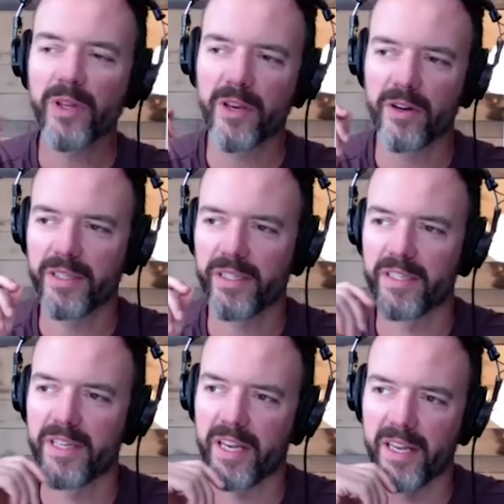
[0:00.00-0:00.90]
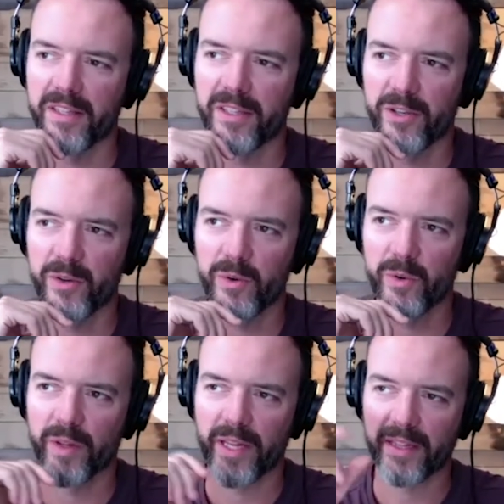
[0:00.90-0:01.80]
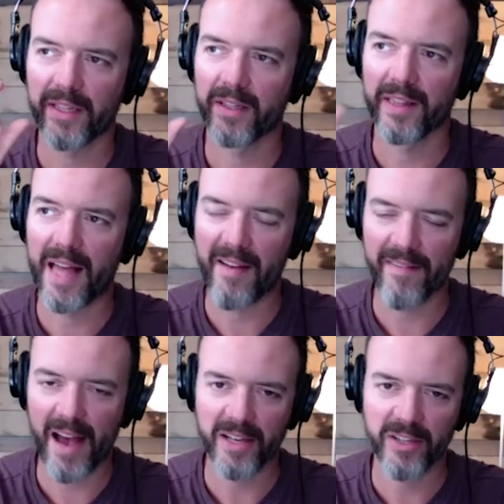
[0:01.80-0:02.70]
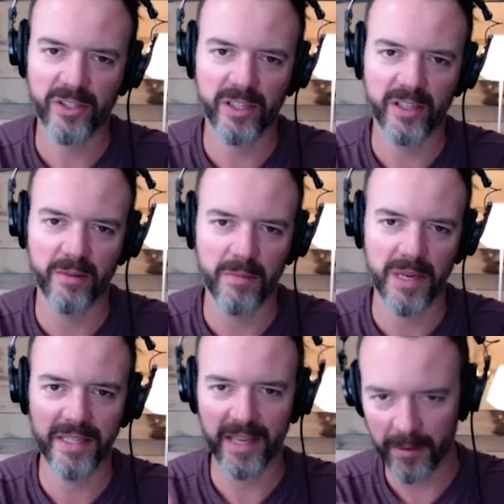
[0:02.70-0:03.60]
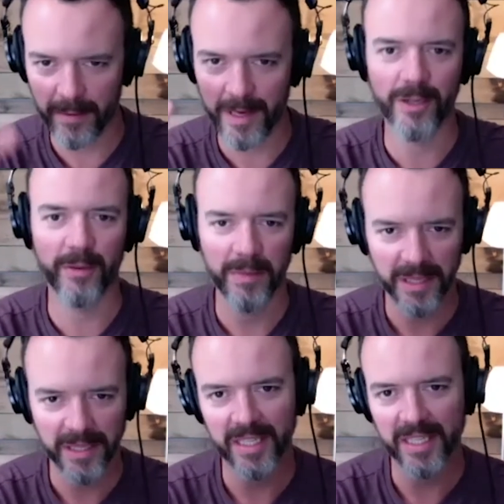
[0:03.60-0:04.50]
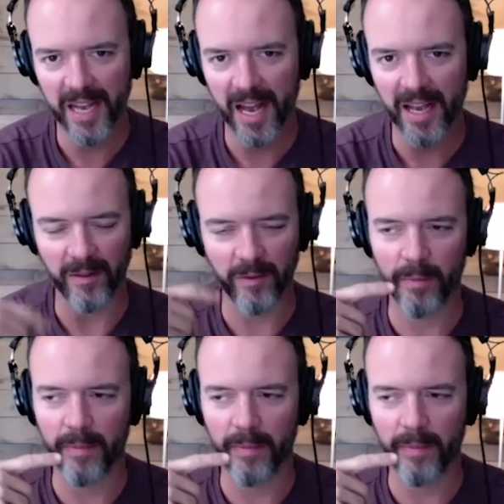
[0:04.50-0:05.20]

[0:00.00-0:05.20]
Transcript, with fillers: curious to dig into like the live action meets animation meets design of your